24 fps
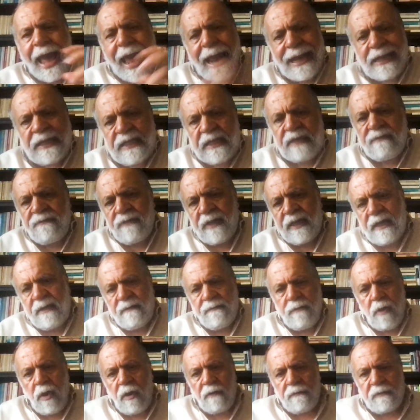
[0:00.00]
actively
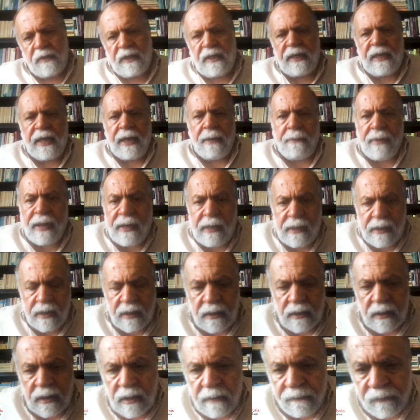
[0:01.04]
involved in Yemen
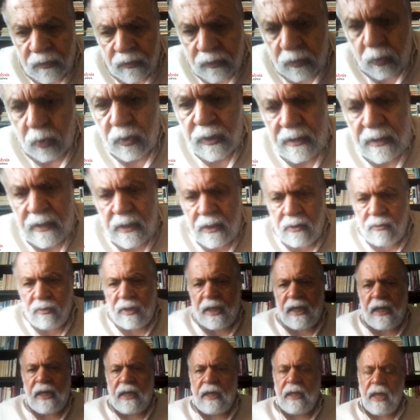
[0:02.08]
to the
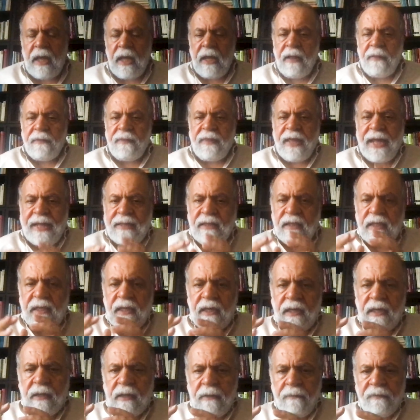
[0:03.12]
degree that
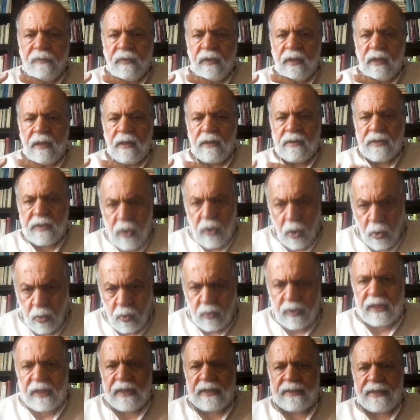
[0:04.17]
the
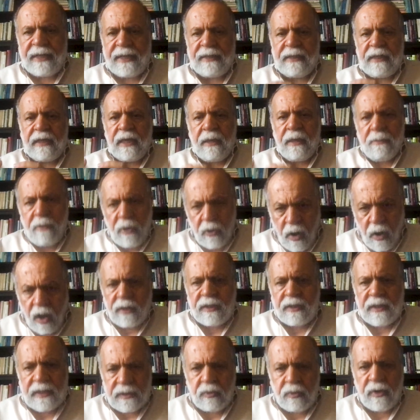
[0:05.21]
Saudis and the
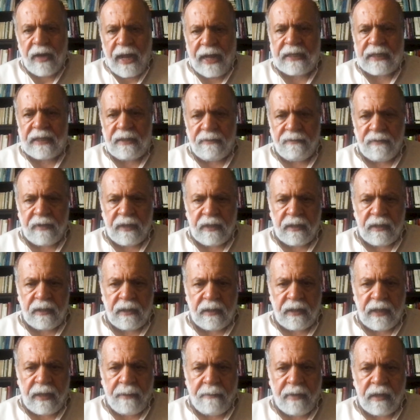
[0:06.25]
Emiratis were active in
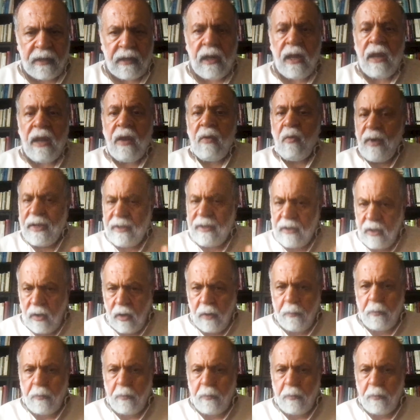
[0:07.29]
Yemen. When they are